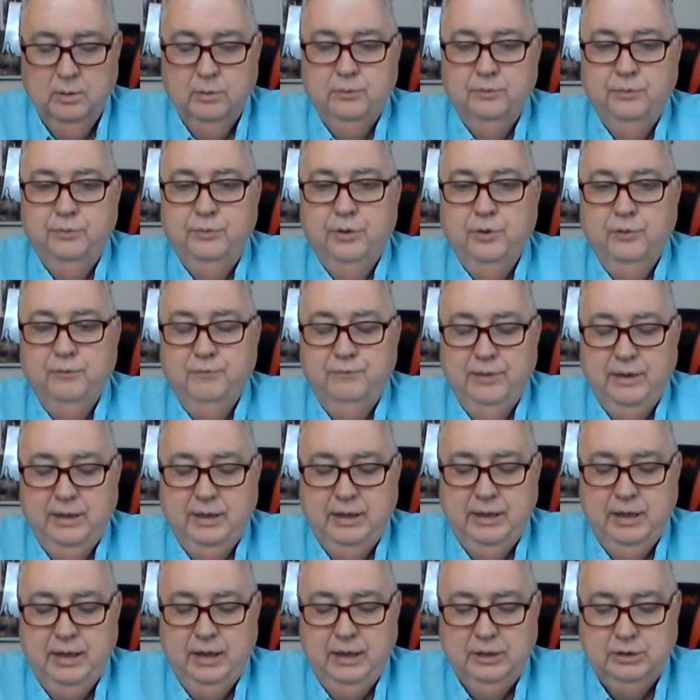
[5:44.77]
Their
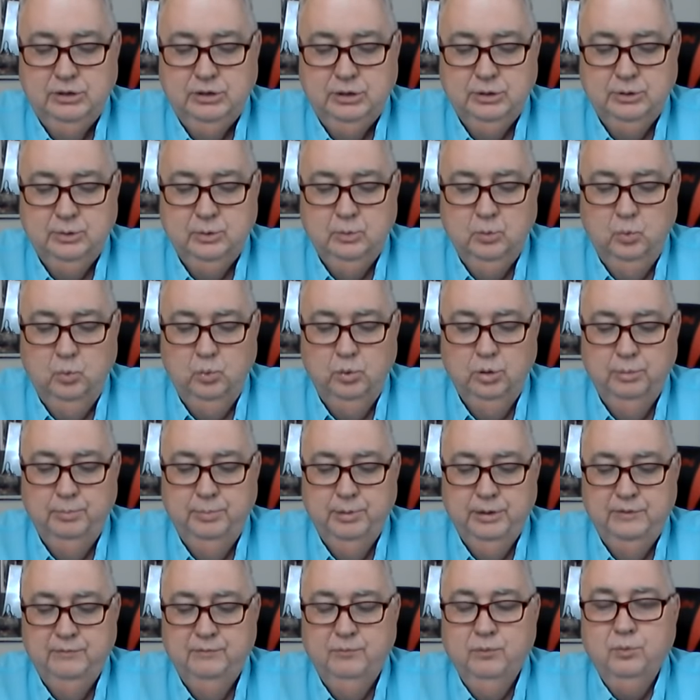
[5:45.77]
vacation will
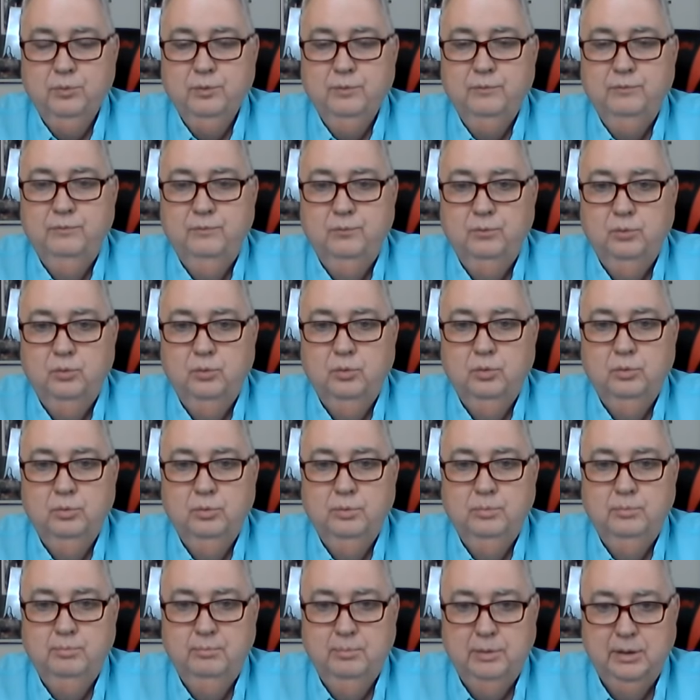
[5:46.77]
be for the full
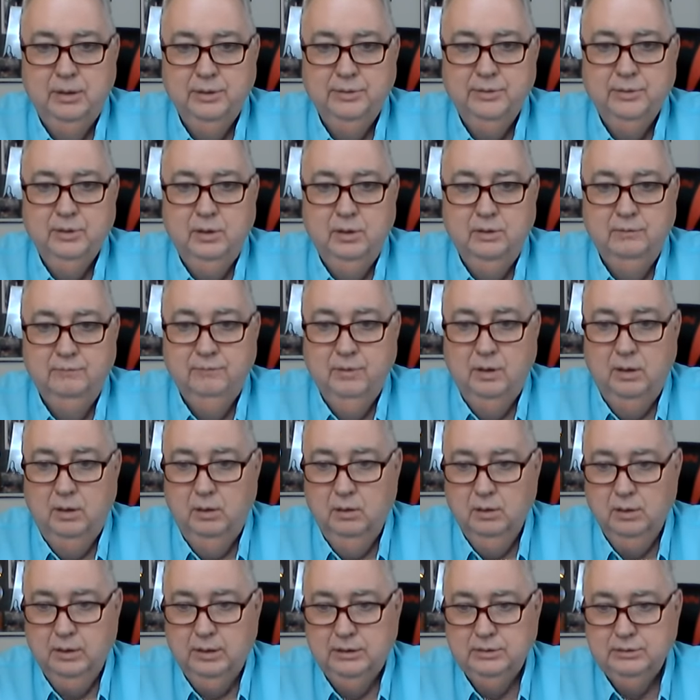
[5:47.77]
month of
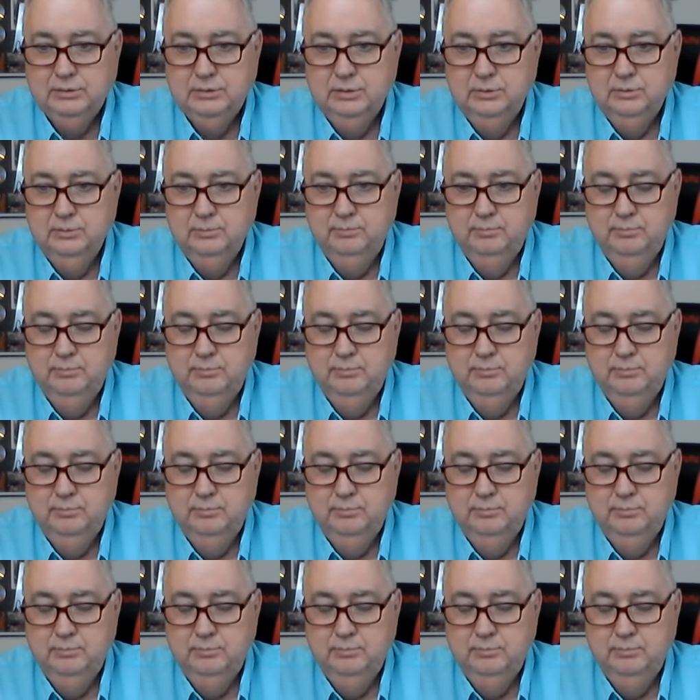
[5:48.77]
August.